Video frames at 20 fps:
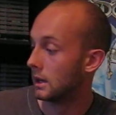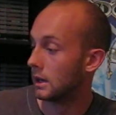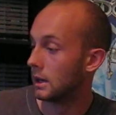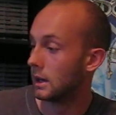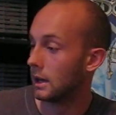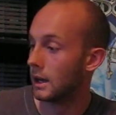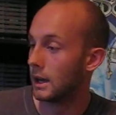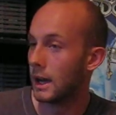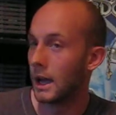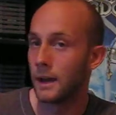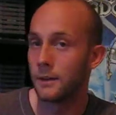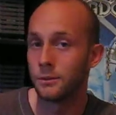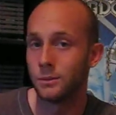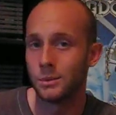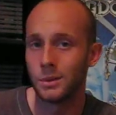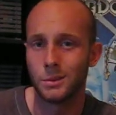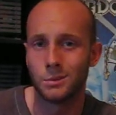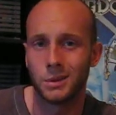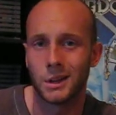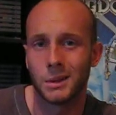I haven't
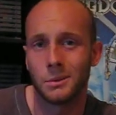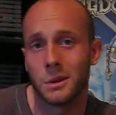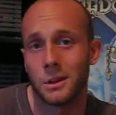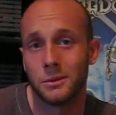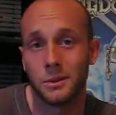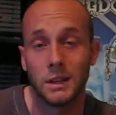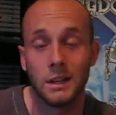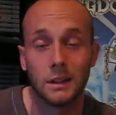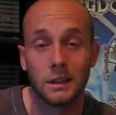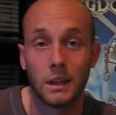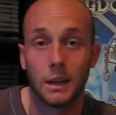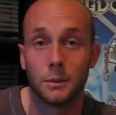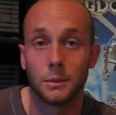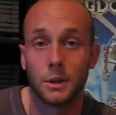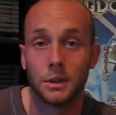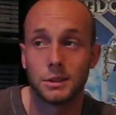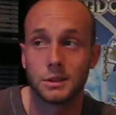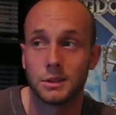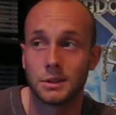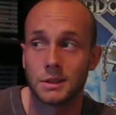been playing my Vita that
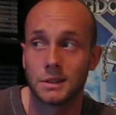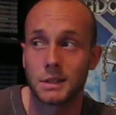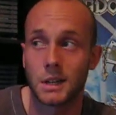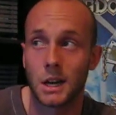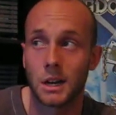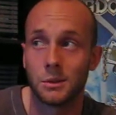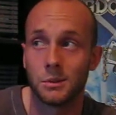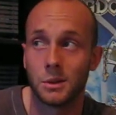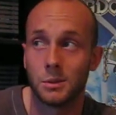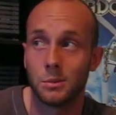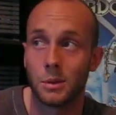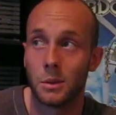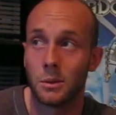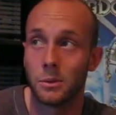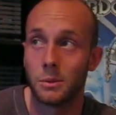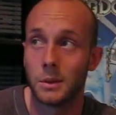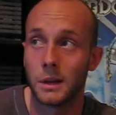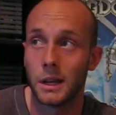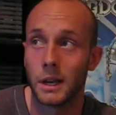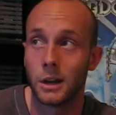much. It's kind of been
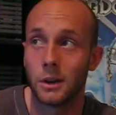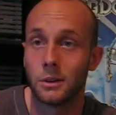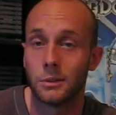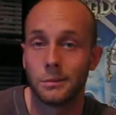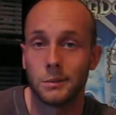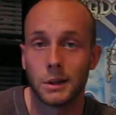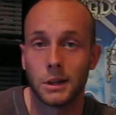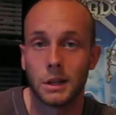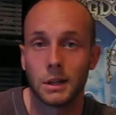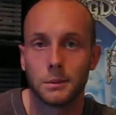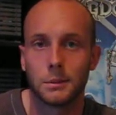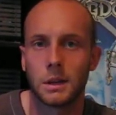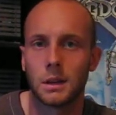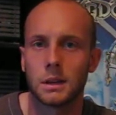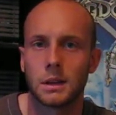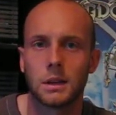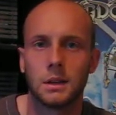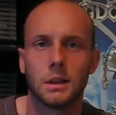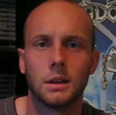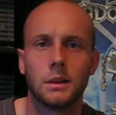bumming me out, but I'm
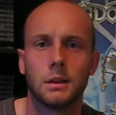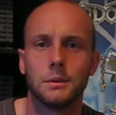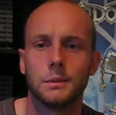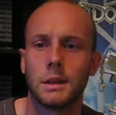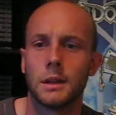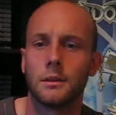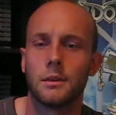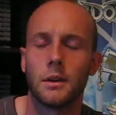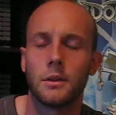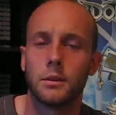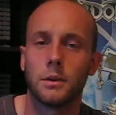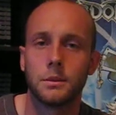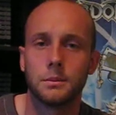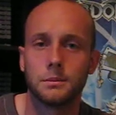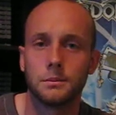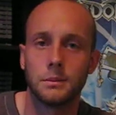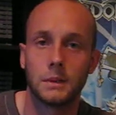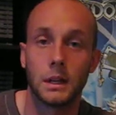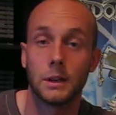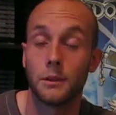not gonna give
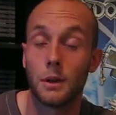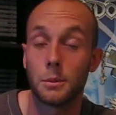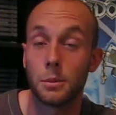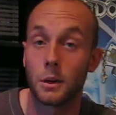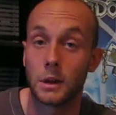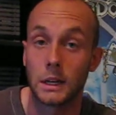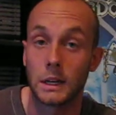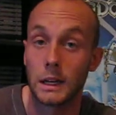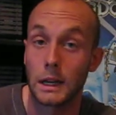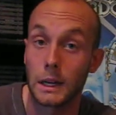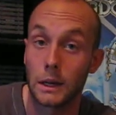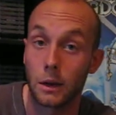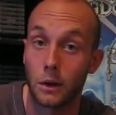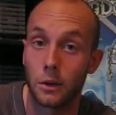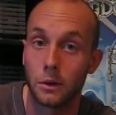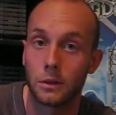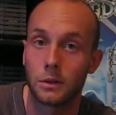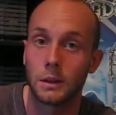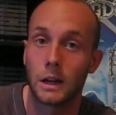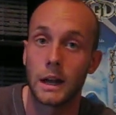up on it at
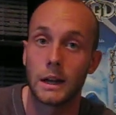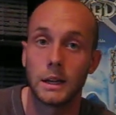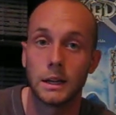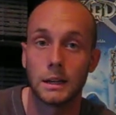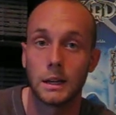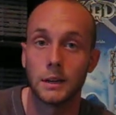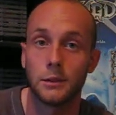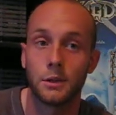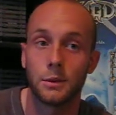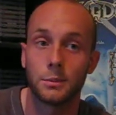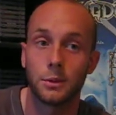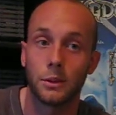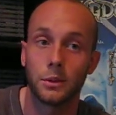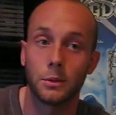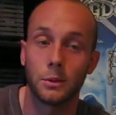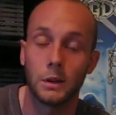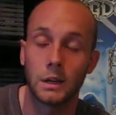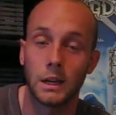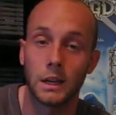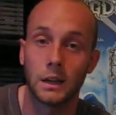all. I didn't give up on
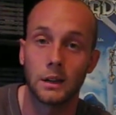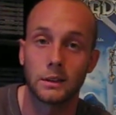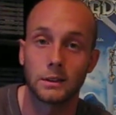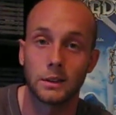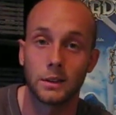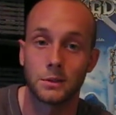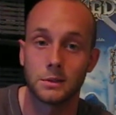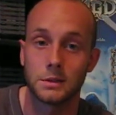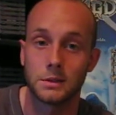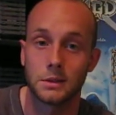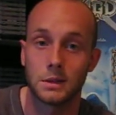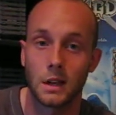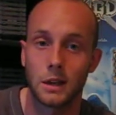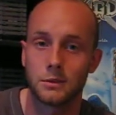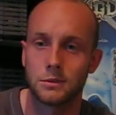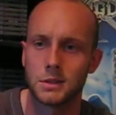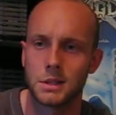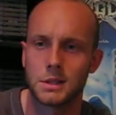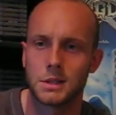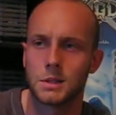3DS. I
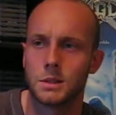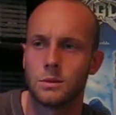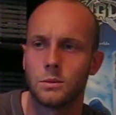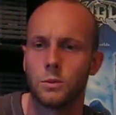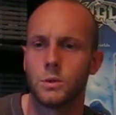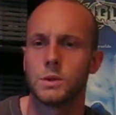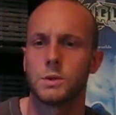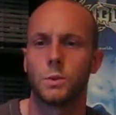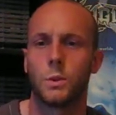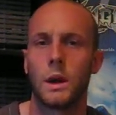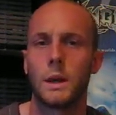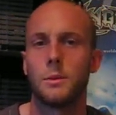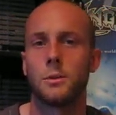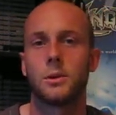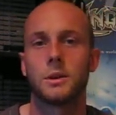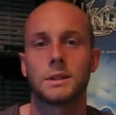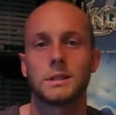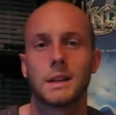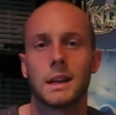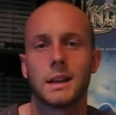just was way more
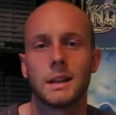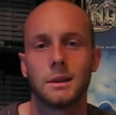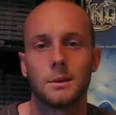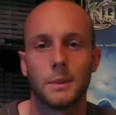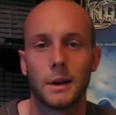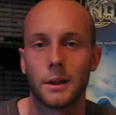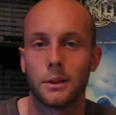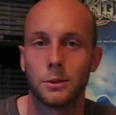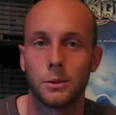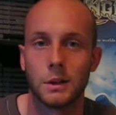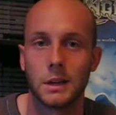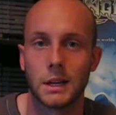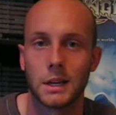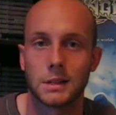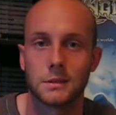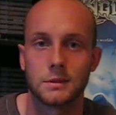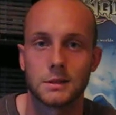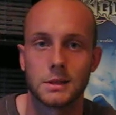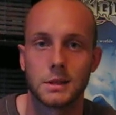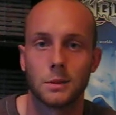excited about 3DS
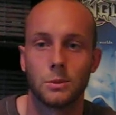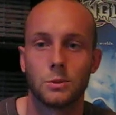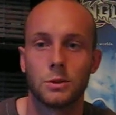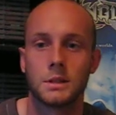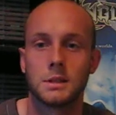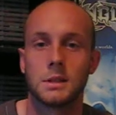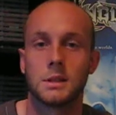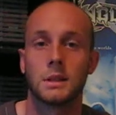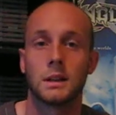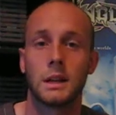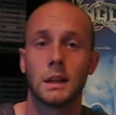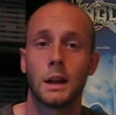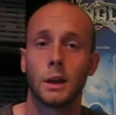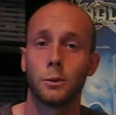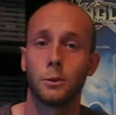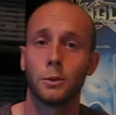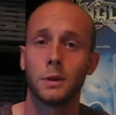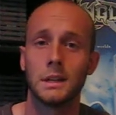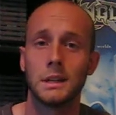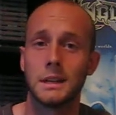for some reason, and I
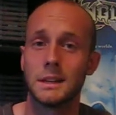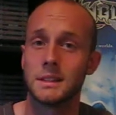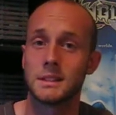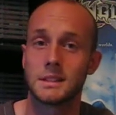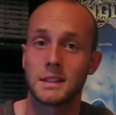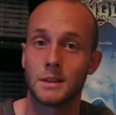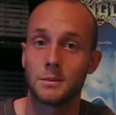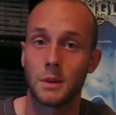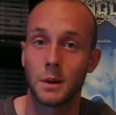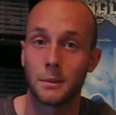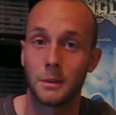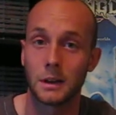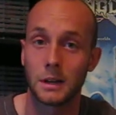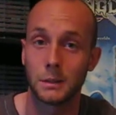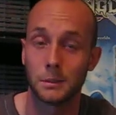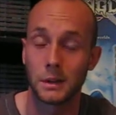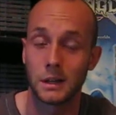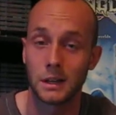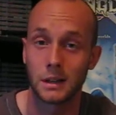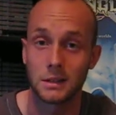really need to save my money
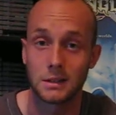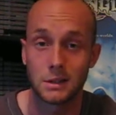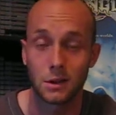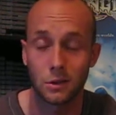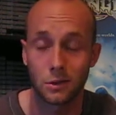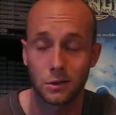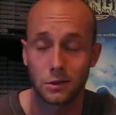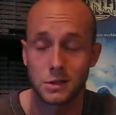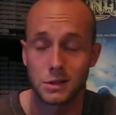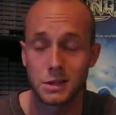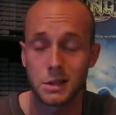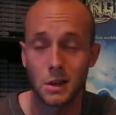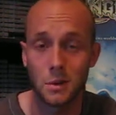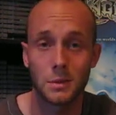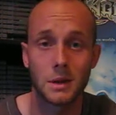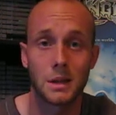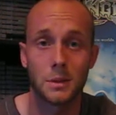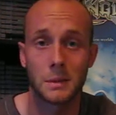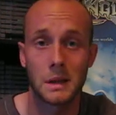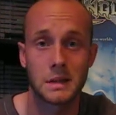because there are so
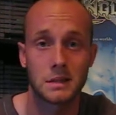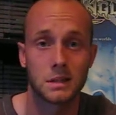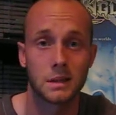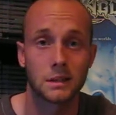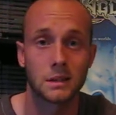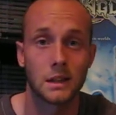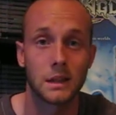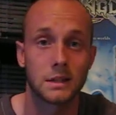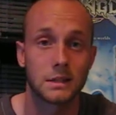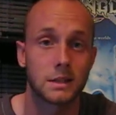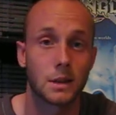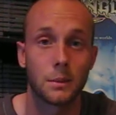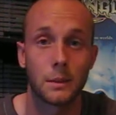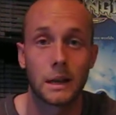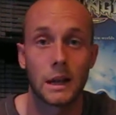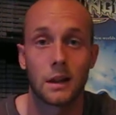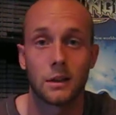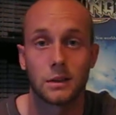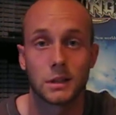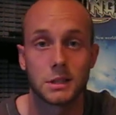many amazing things coming
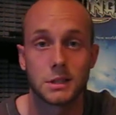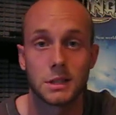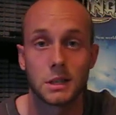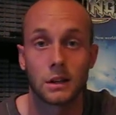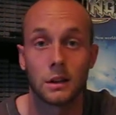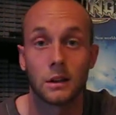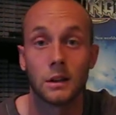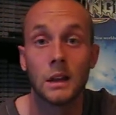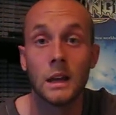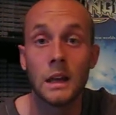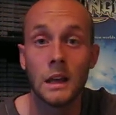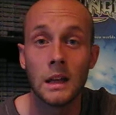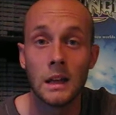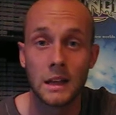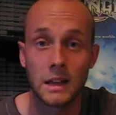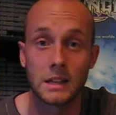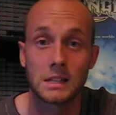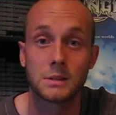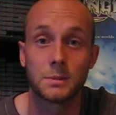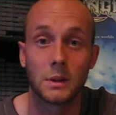out this year,
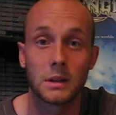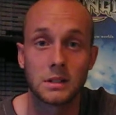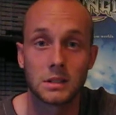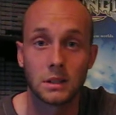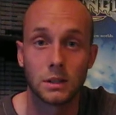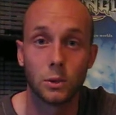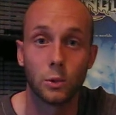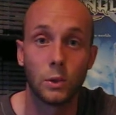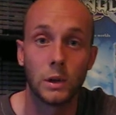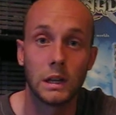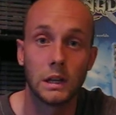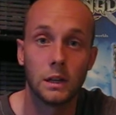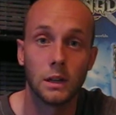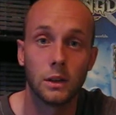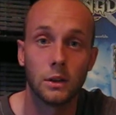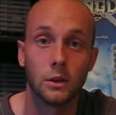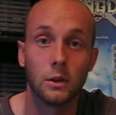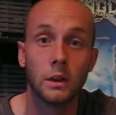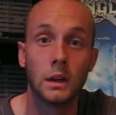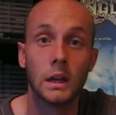especially Wii
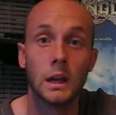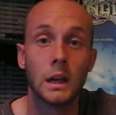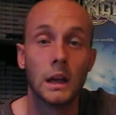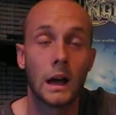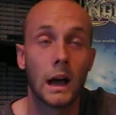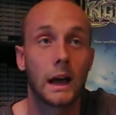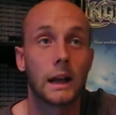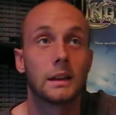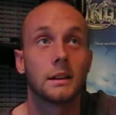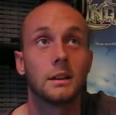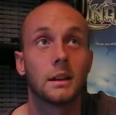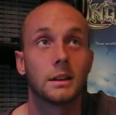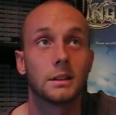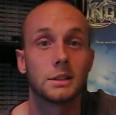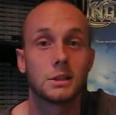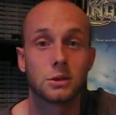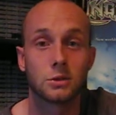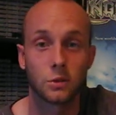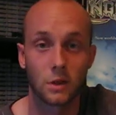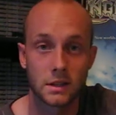U. I cannot
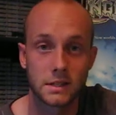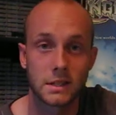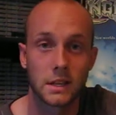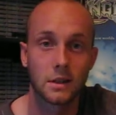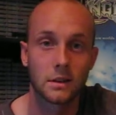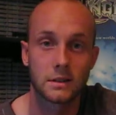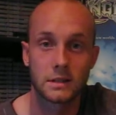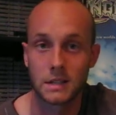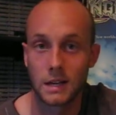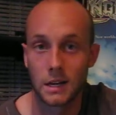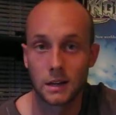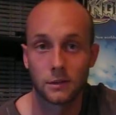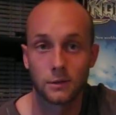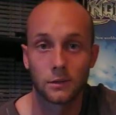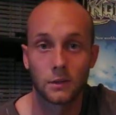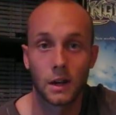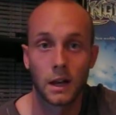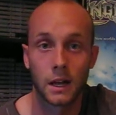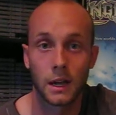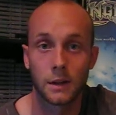stress how excited
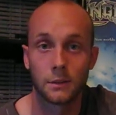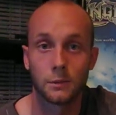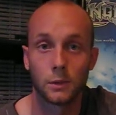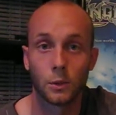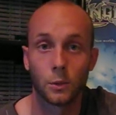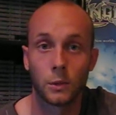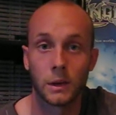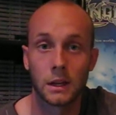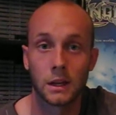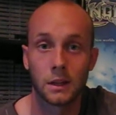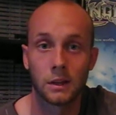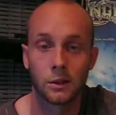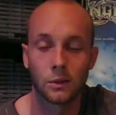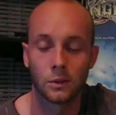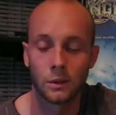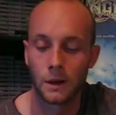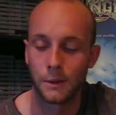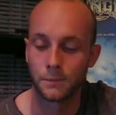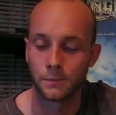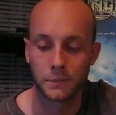I am for Wii U.
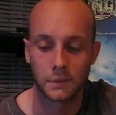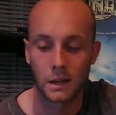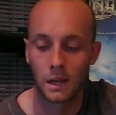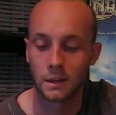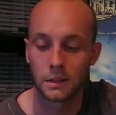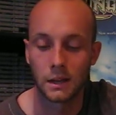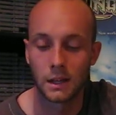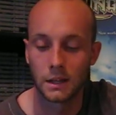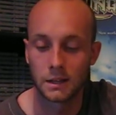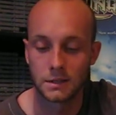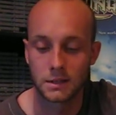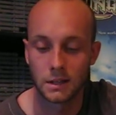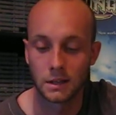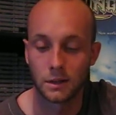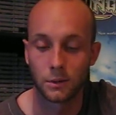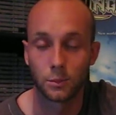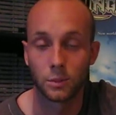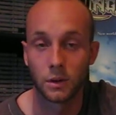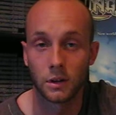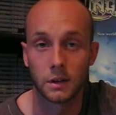I think it's
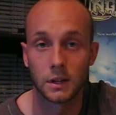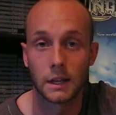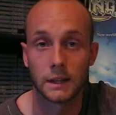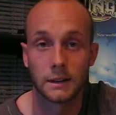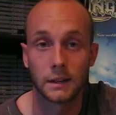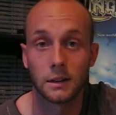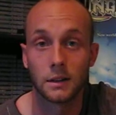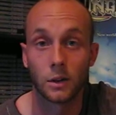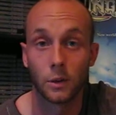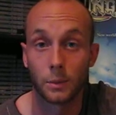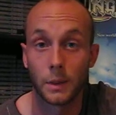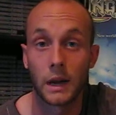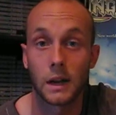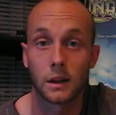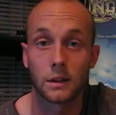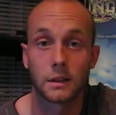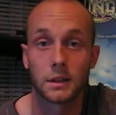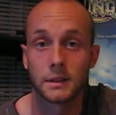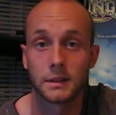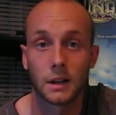gonna put Nintendo back
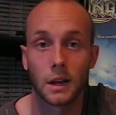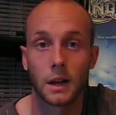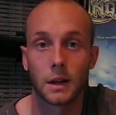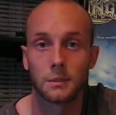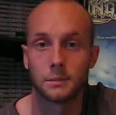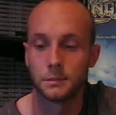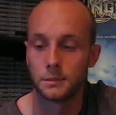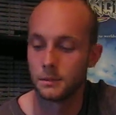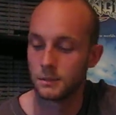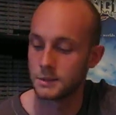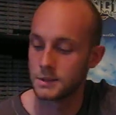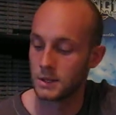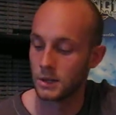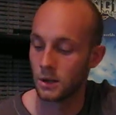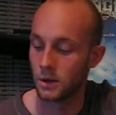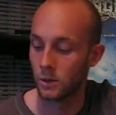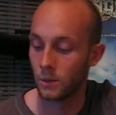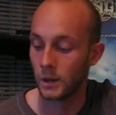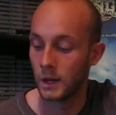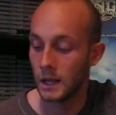on the top.
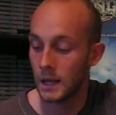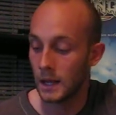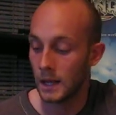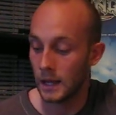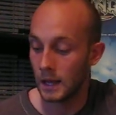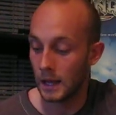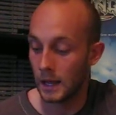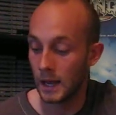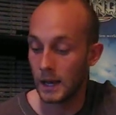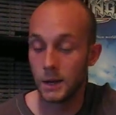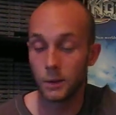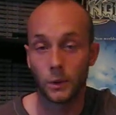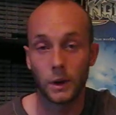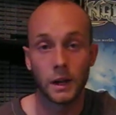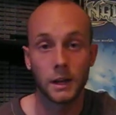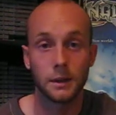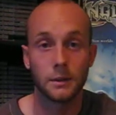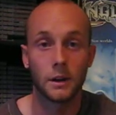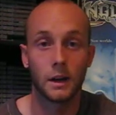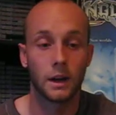So
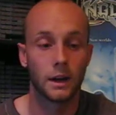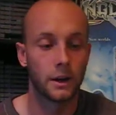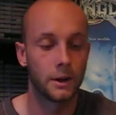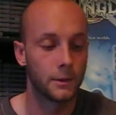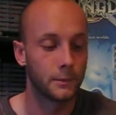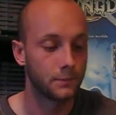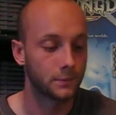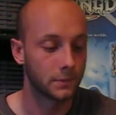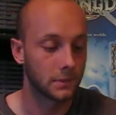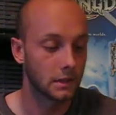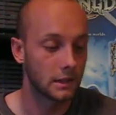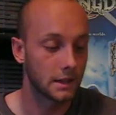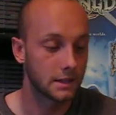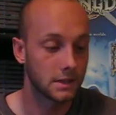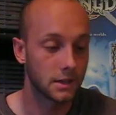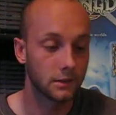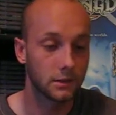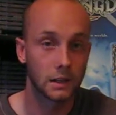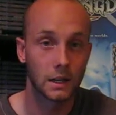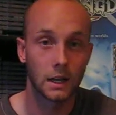anyway, that's
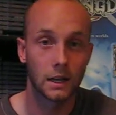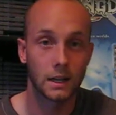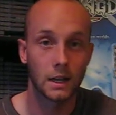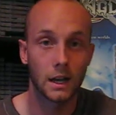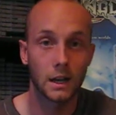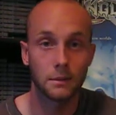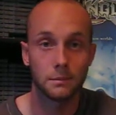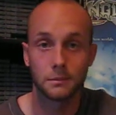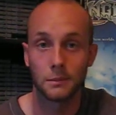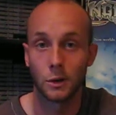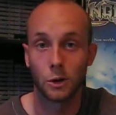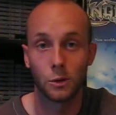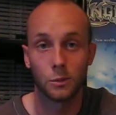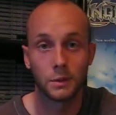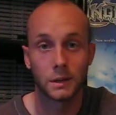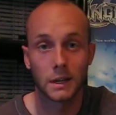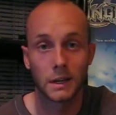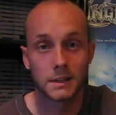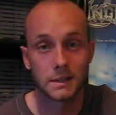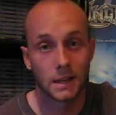everything I got. I hope
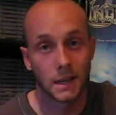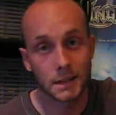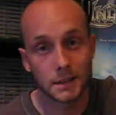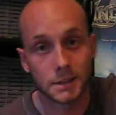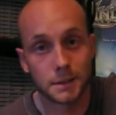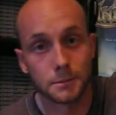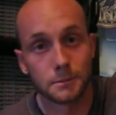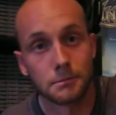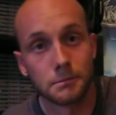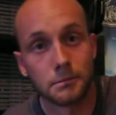you guys liked it.